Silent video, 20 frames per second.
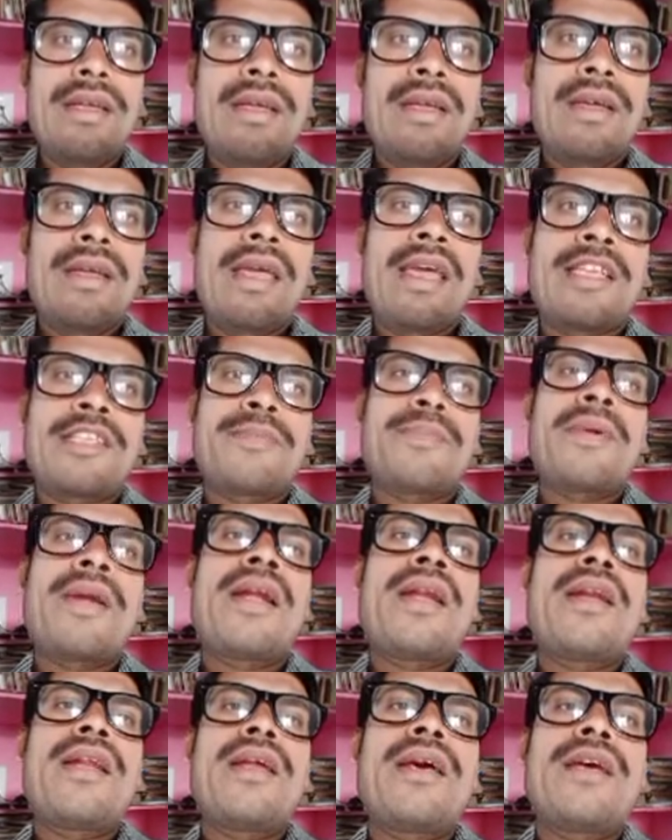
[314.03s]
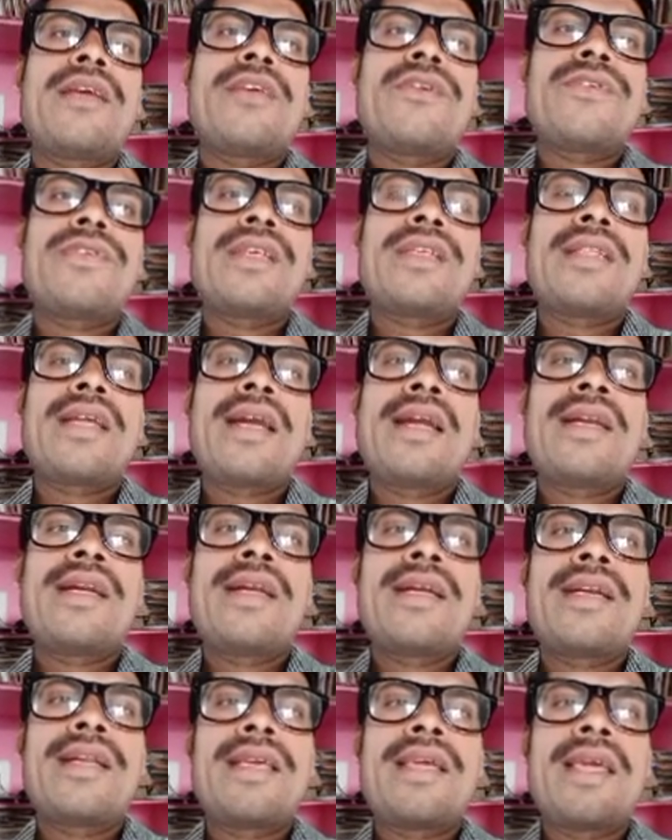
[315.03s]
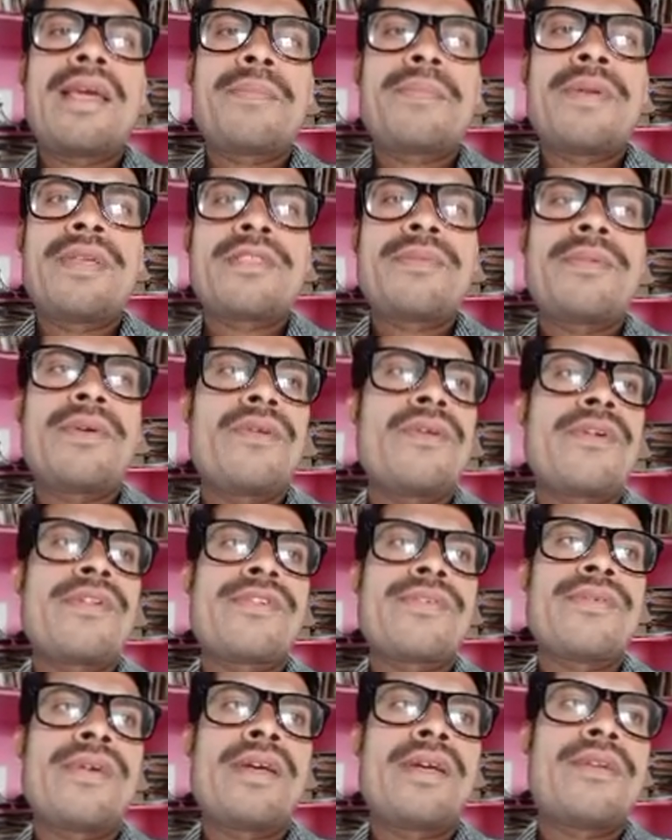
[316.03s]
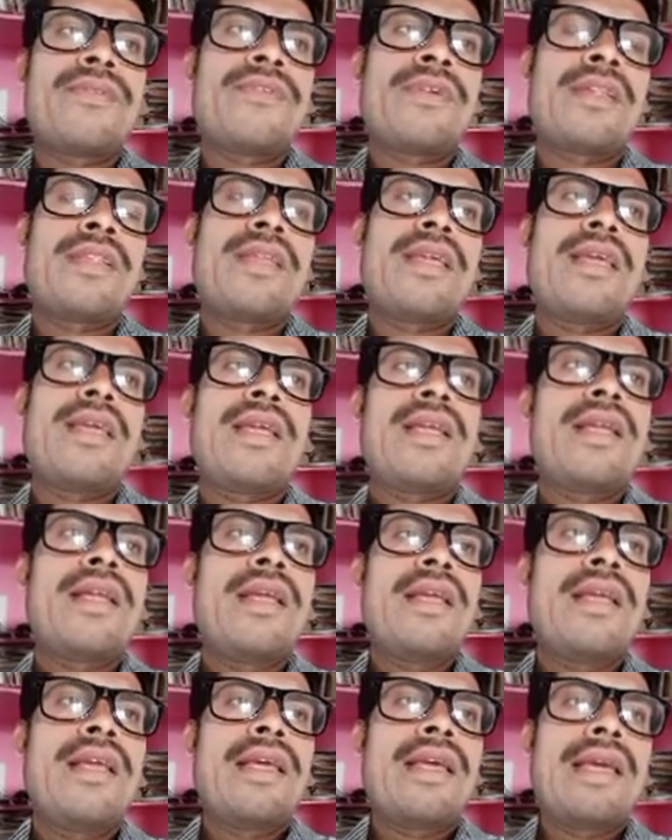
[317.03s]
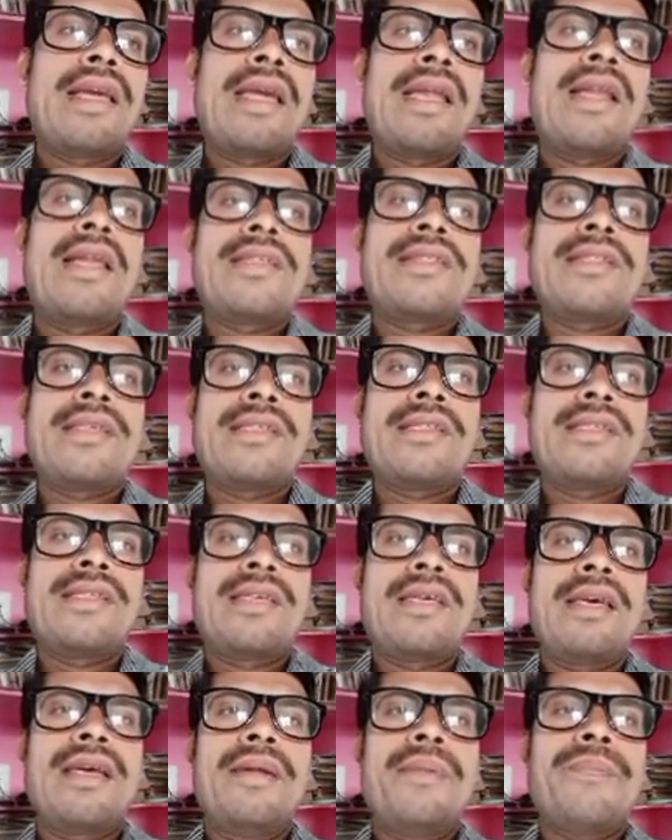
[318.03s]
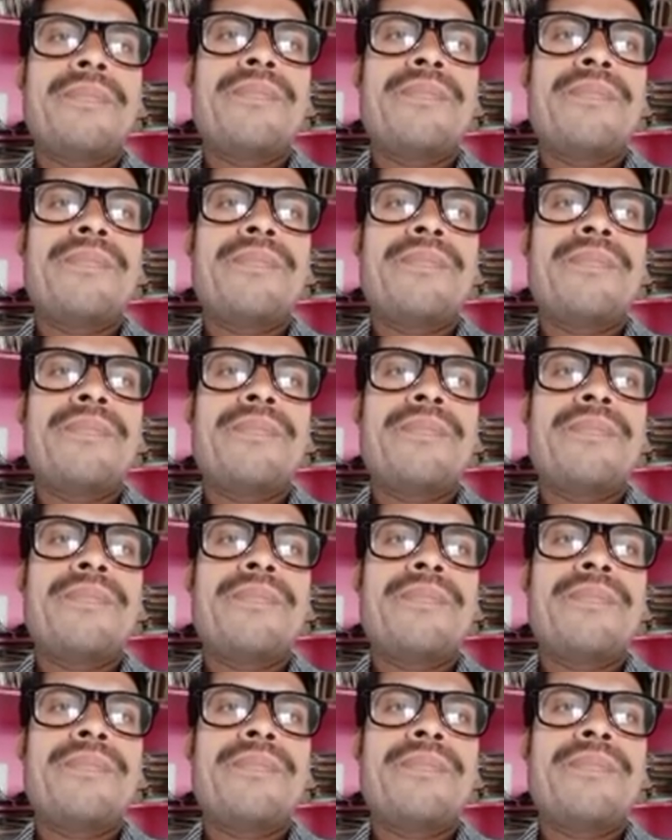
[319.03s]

Expand using the identity a plus b whole square for the LHS here.